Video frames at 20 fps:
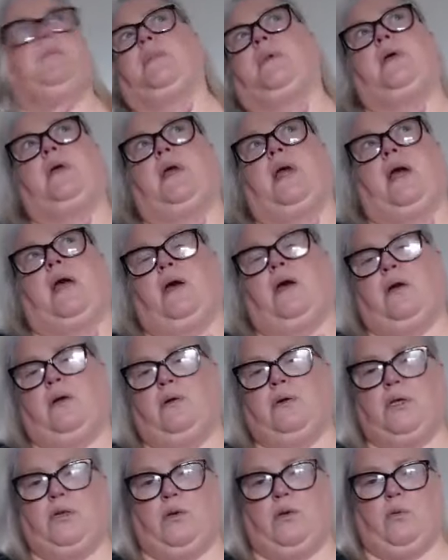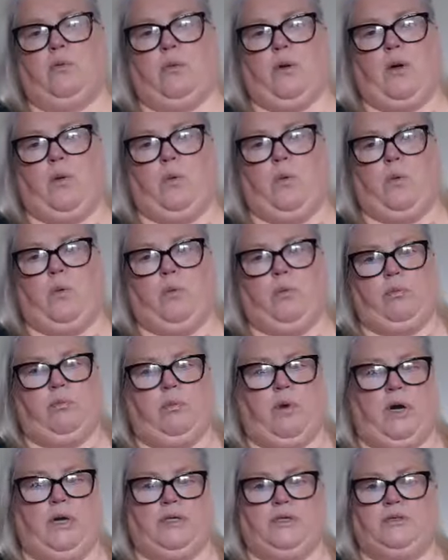how,
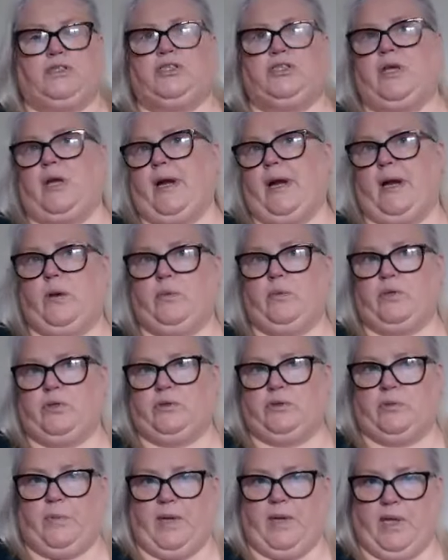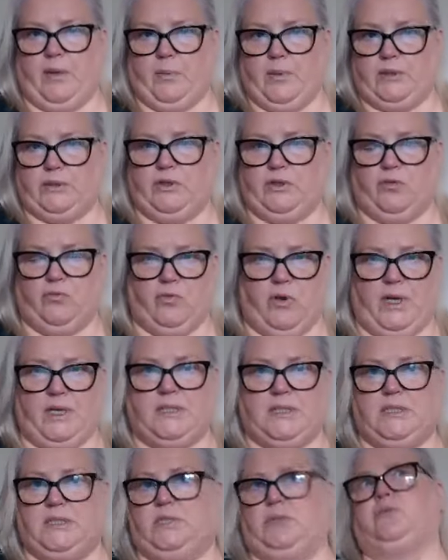what you share with other people, your
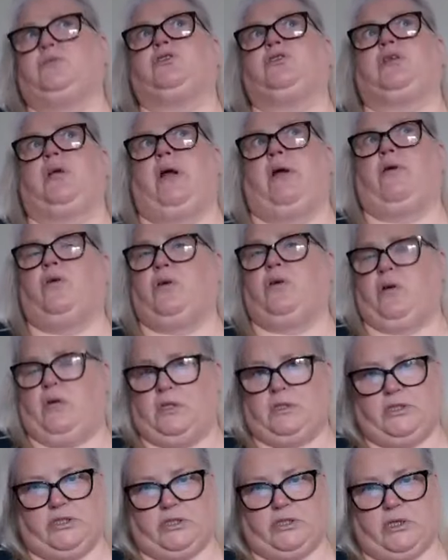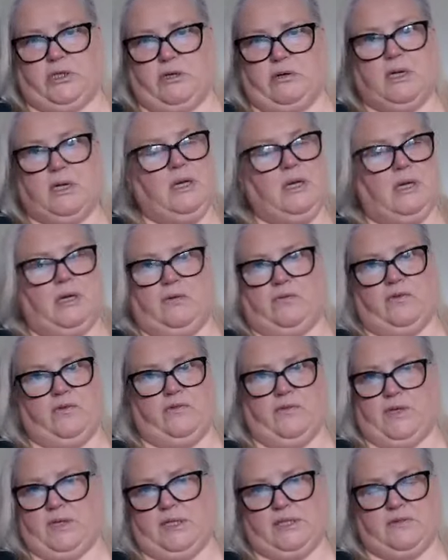rights to share or not to share, even
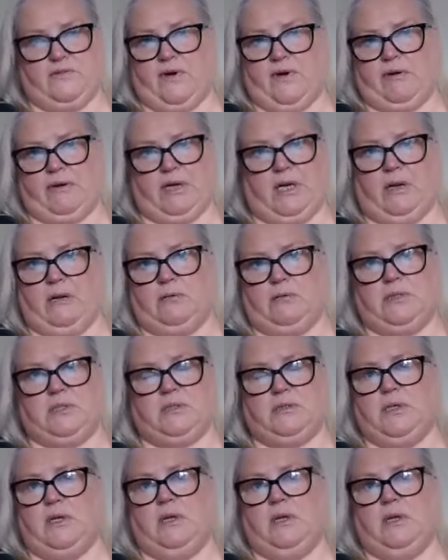if it is a very close